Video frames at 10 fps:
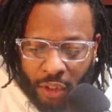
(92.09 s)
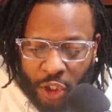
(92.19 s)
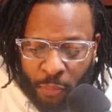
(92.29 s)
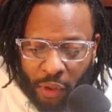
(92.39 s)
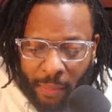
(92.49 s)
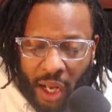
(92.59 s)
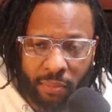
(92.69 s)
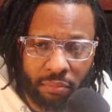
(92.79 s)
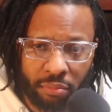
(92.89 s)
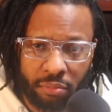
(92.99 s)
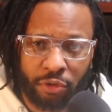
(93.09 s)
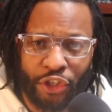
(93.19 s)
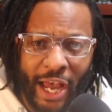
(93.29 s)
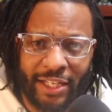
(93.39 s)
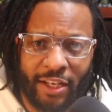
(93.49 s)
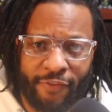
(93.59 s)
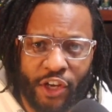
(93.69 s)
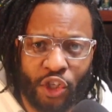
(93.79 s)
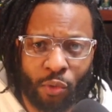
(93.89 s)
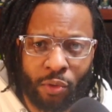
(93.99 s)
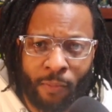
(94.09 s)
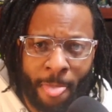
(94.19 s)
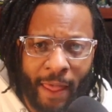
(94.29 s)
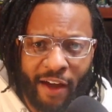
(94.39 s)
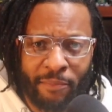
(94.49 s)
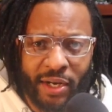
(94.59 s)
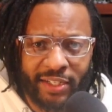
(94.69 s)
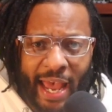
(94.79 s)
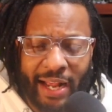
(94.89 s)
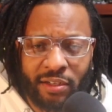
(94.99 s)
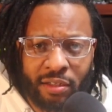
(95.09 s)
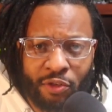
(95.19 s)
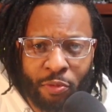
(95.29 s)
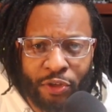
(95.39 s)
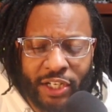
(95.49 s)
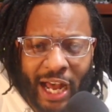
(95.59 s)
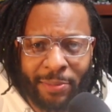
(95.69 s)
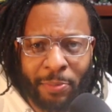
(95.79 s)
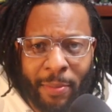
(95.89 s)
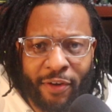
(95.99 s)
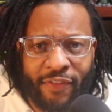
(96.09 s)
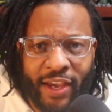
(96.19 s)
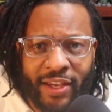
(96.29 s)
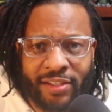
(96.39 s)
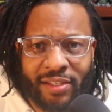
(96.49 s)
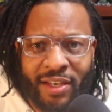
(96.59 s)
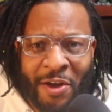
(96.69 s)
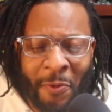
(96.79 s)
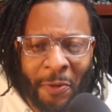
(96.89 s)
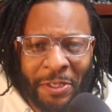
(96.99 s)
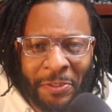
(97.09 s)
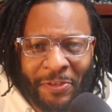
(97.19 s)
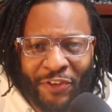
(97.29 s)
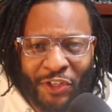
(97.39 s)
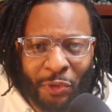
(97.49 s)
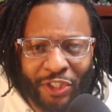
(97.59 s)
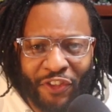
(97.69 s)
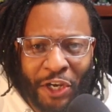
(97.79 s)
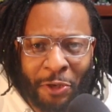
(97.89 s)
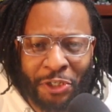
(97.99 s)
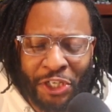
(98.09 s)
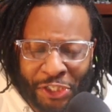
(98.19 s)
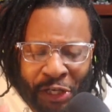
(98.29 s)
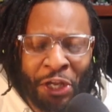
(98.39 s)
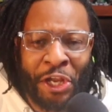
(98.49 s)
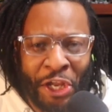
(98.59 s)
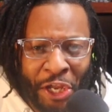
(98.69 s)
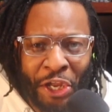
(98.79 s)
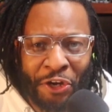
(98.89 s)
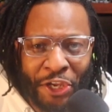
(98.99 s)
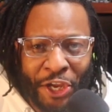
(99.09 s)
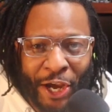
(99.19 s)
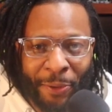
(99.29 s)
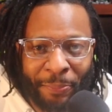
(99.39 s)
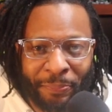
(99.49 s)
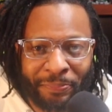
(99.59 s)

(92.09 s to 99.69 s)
let's pull him up so you guys get a visual. I've been attacked numerous times by Buff fans wanting to see visuals of the coaches. Here you go.